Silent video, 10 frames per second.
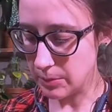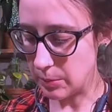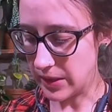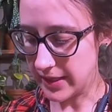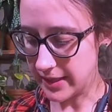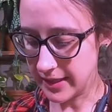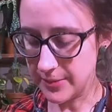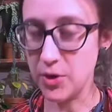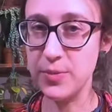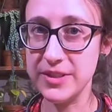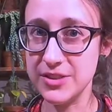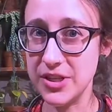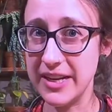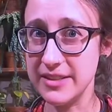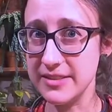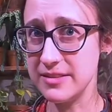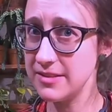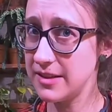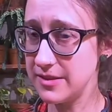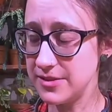But I'm hoping to try to
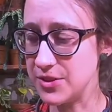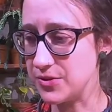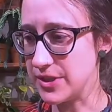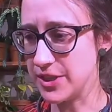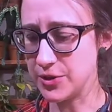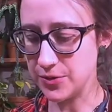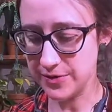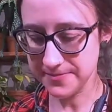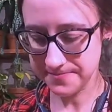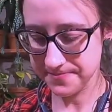do it soon.